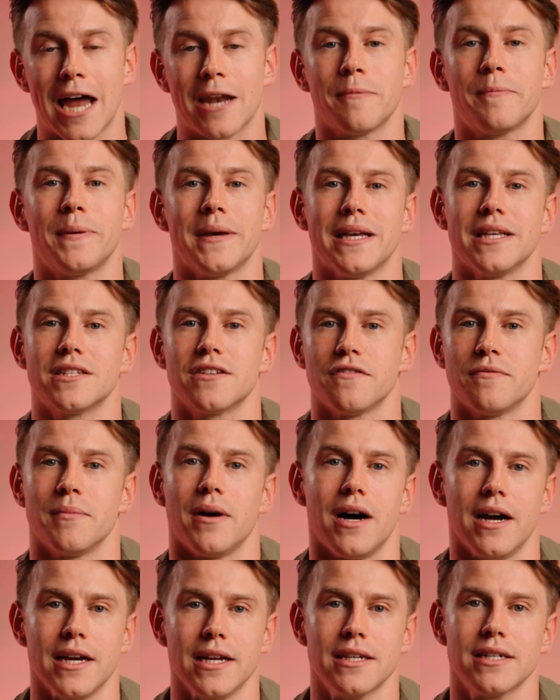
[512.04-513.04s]
and peace of
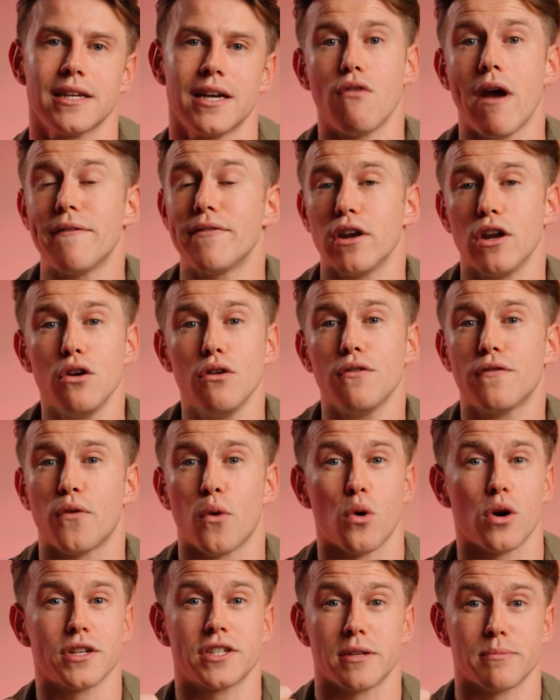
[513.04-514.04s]
mind. Revolut
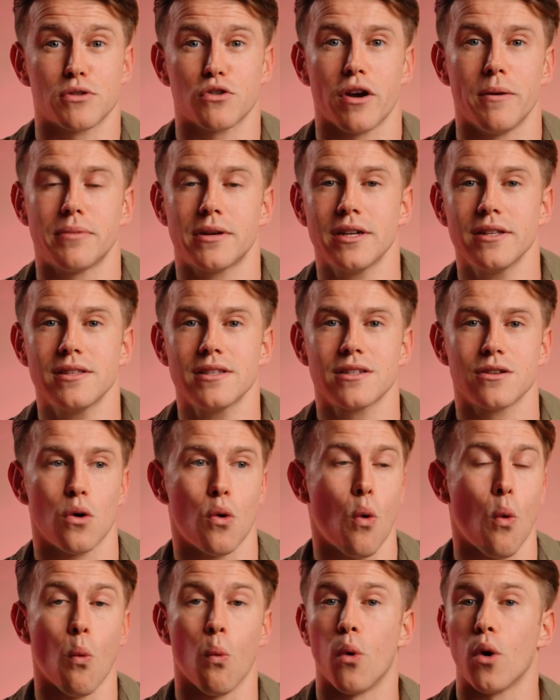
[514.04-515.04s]
for subscriptions,
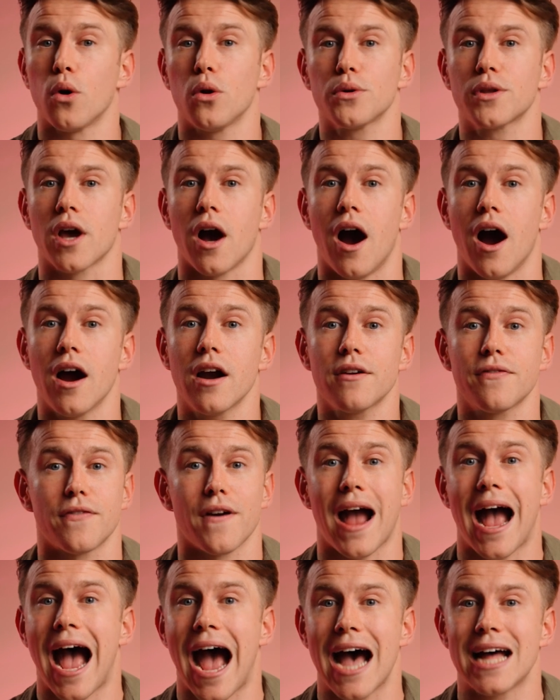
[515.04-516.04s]
WorldCard
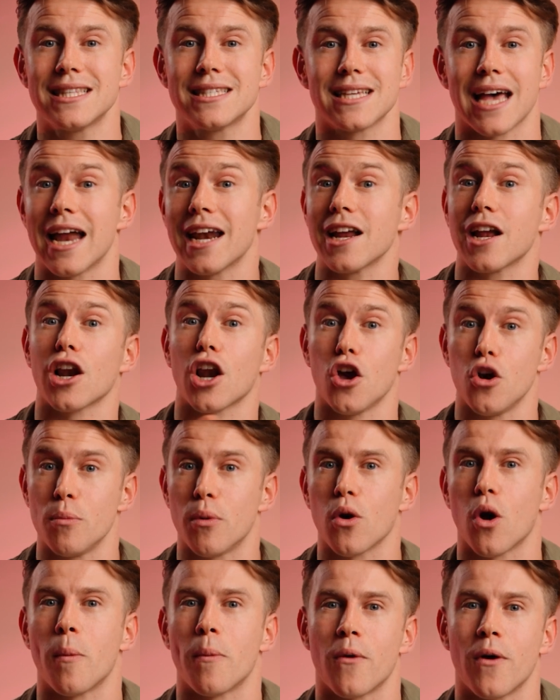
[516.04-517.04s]
for ads and
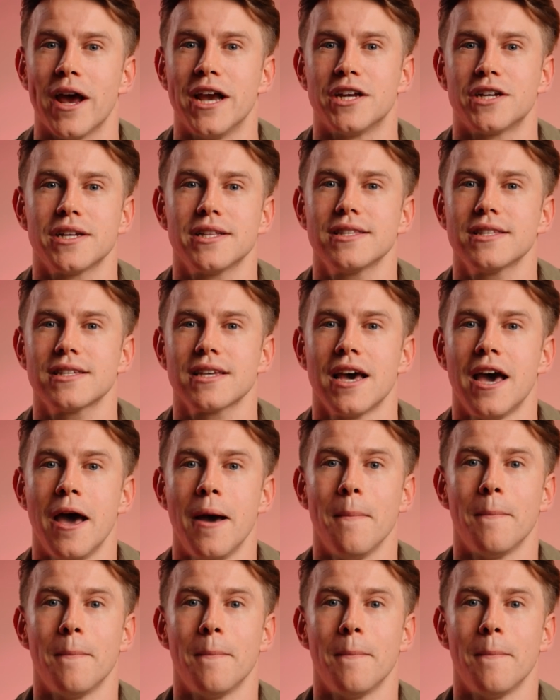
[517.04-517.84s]
global operations,